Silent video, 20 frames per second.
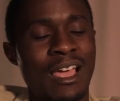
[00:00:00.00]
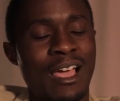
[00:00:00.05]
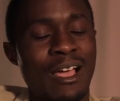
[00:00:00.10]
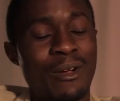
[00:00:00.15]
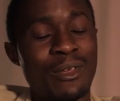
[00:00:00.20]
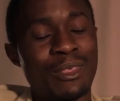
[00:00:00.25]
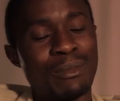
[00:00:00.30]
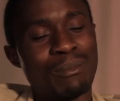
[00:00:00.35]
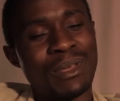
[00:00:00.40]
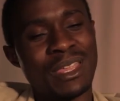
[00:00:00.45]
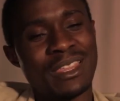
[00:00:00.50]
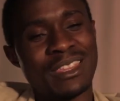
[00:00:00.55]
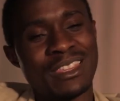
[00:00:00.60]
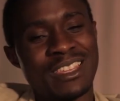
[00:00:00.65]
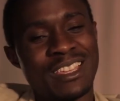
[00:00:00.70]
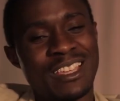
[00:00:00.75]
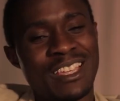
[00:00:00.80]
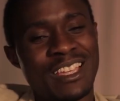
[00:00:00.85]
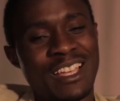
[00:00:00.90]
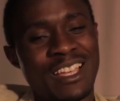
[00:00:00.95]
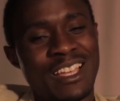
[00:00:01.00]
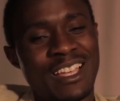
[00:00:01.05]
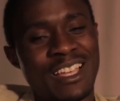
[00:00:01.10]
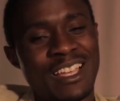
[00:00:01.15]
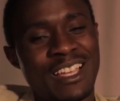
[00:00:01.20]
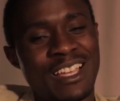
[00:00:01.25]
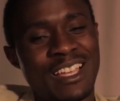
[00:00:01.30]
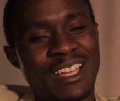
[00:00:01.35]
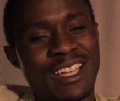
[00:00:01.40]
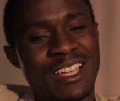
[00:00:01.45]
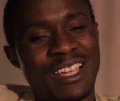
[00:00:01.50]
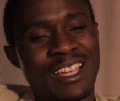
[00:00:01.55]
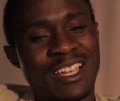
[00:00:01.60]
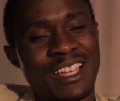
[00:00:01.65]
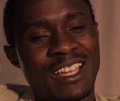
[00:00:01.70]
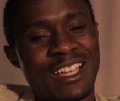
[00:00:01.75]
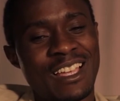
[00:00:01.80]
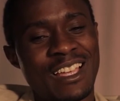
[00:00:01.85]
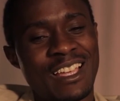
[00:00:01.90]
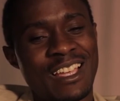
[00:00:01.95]
But the best thing
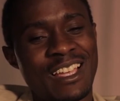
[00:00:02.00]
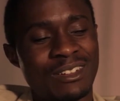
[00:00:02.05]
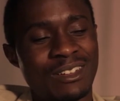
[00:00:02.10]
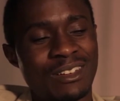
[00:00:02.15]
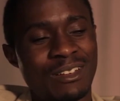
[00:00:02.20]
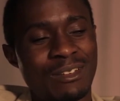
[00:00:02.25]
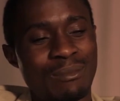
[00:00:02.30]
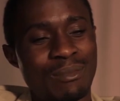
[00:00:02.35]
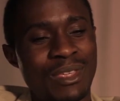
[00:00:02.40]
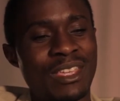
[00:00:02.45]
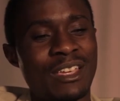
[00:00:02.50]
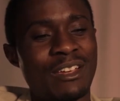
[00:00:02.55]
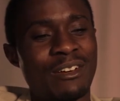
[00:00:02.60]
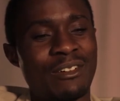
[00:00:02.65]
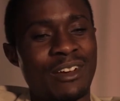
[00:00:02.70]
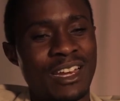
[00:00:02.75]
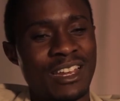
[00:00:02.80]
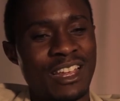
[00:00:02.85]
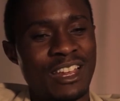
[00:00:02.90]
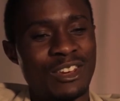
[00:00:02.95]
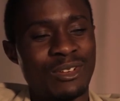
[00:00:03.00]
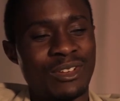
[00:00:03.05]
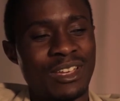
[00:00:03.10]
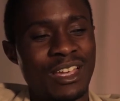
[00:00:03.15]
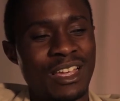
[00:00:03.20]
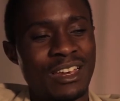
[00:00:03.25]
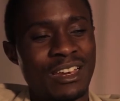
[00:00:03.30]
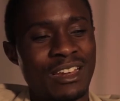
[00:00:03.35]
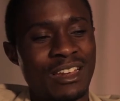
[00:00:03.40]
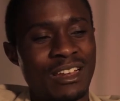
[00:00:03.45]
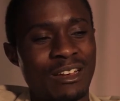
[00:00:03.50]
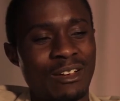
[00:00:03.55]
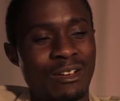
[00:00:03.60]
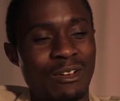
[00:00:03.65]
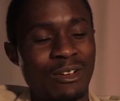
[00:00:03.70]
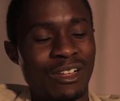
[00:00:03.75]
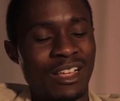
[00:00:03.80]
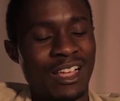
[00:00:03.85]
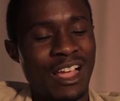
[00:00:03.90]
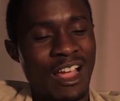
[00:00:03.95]
about being a writer in Uganda
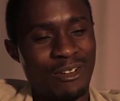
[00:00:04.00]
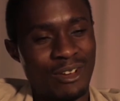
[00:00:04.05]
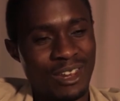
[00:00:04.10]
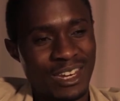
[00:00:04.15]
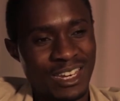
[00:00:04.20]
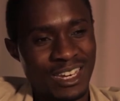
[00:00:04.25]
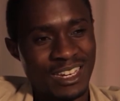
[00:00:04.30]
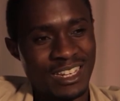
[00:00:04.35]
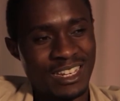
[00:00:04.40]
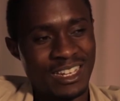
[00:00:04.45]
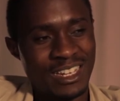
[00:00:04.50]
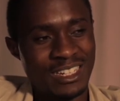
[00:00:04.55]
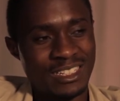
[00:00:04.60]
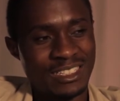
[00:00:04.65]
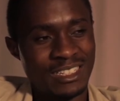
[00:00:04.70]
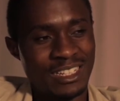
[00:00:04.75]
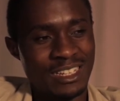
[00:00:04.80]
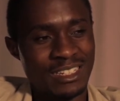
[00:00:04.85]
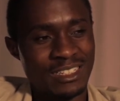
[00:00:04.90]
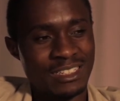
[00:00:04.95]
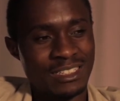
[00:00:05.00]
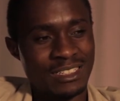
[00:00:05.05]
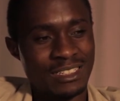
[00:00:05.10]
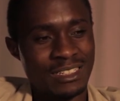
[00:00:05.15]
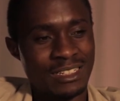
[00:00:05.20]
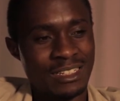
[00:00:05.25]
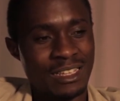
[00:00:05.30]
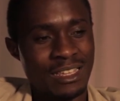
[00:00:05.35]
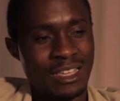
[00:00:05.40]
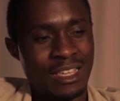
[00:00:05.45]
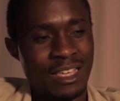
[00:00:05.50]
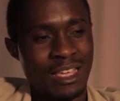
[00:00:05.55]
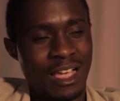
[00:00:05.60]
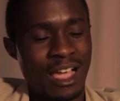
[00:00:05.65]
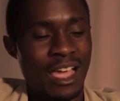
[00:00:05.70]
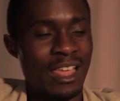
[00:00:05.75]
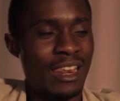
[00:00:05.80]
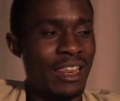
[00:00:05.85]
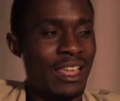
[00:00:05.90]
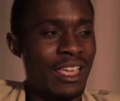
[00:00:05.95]
currently is that,
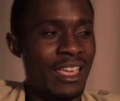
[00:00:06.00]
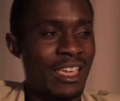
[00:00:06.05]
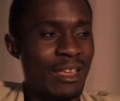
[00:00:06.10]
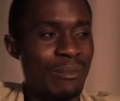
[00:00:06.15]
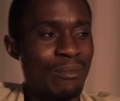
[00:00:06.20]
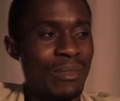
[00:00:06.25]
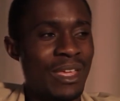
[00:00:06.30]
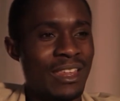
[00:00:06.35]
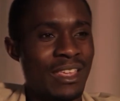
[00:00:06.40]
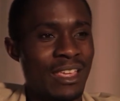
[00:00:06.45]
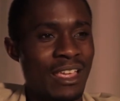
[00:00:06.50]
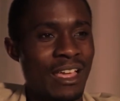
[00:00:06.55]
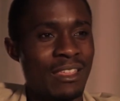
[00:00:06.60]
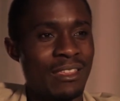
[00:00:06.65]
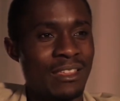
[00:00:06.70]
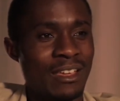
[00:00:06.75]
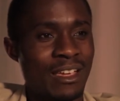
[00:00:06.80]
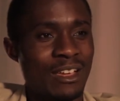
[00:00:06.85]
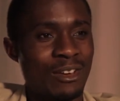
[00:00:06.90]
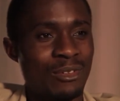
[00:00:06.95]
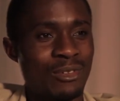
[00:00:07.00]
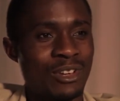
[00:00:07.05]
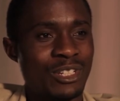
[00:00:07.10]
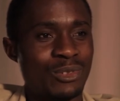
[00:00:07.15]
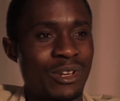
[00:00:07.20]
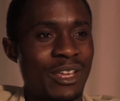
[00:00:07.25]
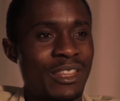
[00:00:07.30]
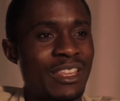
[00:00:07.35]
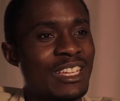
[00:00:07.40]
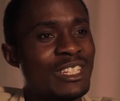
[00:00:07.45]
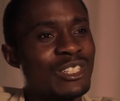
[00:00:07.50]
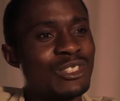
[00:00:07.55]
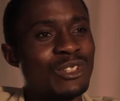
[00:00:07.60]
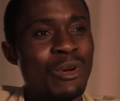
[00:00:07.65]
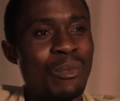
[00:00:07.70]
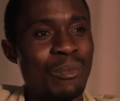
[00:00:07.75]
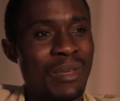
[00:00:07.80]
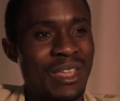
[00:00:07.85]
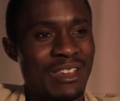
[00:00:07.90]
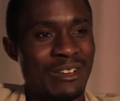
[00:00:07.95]
unlike in many other countries where there's
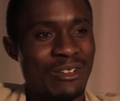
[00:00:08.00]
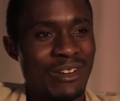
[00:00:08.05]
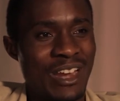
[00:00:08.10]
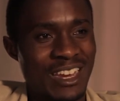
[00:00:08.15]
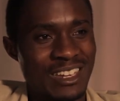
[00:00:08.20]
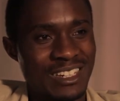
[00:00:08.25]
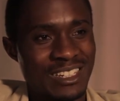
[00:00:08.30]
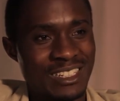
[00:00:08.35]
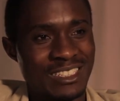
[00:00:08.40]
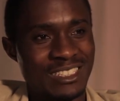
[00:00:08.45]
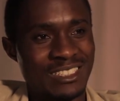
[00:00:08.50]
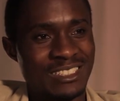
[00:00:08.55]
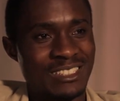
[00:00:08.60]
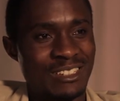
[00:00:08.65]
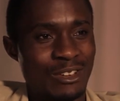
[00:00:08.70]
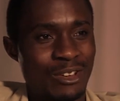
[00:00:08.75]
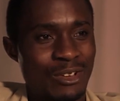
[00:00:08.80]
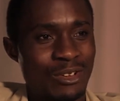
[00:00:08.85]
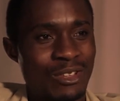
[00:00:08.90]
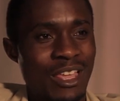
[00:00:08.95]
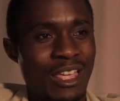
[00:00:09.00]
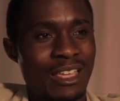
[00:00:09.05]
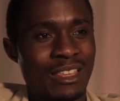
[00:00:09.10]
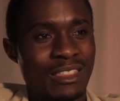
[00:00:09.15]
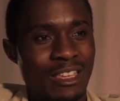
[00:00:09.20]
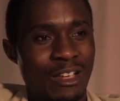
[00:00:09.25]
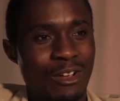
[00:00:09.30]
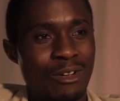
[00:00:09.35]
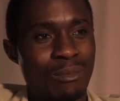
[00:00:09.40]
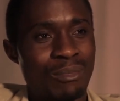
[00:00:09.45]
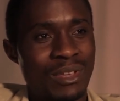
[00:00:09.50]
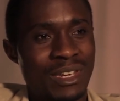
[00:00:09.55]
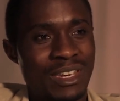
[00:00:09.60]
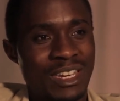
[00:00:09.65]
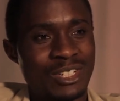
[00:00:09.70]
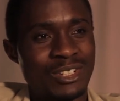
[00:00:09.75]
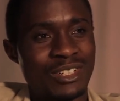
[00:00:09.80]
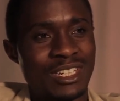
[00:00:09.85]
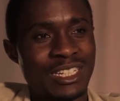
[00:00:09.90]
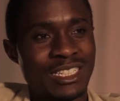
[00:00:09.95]
so many writers, like the
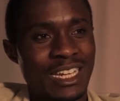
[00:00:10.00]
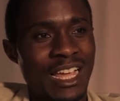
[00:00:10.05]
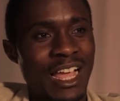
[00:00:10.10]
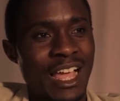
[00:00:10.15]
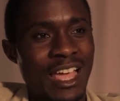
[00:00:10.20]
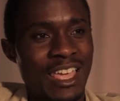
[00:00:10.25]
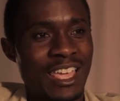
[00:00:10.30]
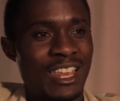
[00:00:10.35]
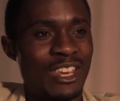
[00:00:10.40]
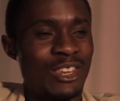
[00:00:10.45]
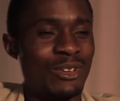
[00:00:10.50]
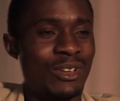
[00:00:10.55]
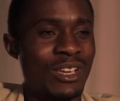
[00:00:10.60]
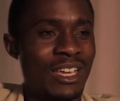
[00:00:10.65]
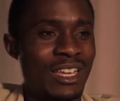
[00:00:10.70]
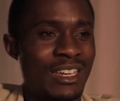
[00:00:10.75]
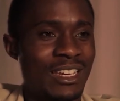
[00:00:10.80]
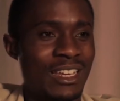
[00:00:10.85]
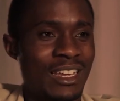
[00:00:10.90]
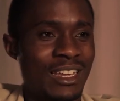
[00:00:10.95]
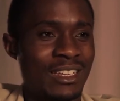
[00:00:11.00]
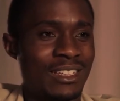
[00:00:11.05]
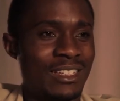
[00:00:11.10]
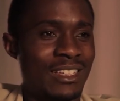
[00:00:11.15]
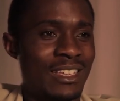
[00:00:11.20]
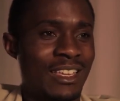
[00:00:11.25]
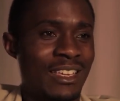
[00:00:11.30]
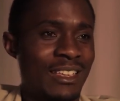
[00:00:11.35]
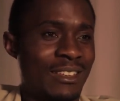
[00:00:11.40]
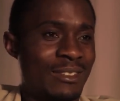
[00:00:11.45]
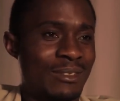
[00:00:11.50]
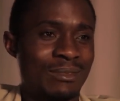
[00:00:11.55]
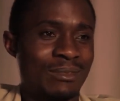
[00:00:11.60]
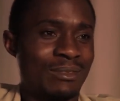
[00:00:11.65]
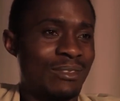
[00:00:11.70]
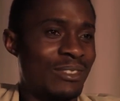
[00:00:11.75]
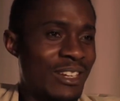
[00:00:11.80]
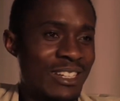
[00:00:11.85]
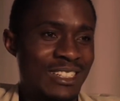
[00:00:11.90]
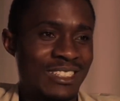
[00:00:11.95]
competition is high, in Uganda,
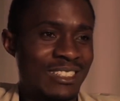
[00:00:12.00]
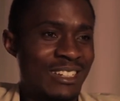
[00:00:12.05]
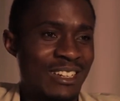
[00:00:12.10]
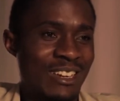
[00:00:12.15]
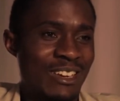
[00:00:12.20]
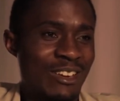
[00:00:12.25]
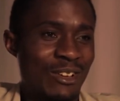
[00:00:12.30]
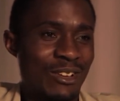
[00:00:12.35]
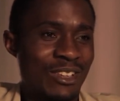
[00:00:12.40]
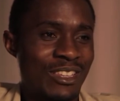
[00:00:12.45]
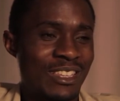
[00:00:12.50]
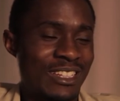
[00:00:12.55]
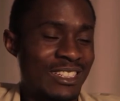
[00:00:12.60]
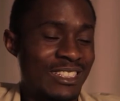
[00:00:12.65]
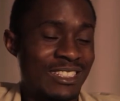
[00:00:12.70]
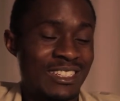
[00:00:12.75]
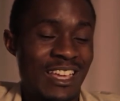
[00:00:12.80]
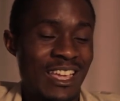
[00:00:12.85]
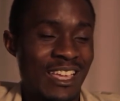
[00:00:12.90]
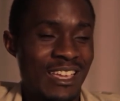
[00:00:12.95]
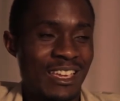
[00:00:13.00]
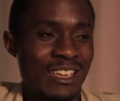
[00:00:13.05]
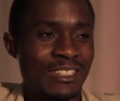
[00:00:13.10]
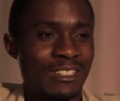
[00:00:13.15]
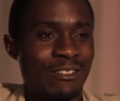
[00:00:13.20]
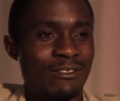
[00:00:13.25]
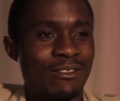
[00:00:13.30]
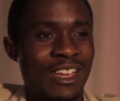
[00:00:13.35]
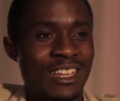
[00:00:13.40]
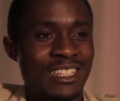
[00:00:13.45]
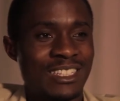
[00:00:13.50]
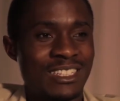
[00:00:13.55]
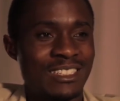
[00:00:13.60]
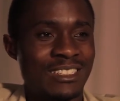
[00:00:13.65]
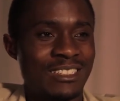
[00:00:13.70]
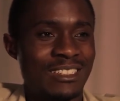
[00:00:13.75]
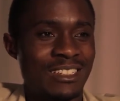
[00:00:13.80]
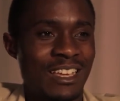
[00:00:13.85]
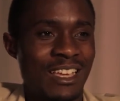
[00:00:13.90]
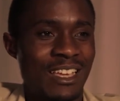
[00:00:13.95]
there's it's a
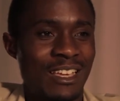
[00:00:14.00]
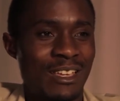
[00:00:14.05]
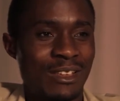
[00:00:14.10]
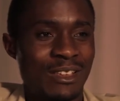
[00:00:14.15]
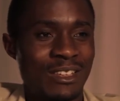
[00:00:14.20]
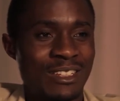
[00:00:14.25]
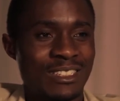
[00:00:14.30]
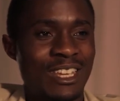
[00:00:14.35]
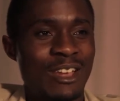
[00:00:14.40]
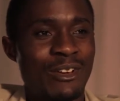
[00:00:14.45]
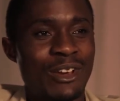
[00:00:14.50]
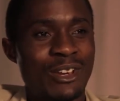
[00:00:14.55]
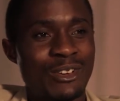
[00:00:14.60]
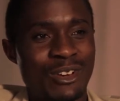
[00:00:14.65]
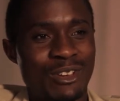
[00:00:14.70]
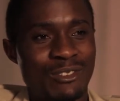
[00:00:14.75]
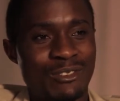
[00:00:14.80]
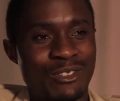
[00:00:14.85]
virgin territory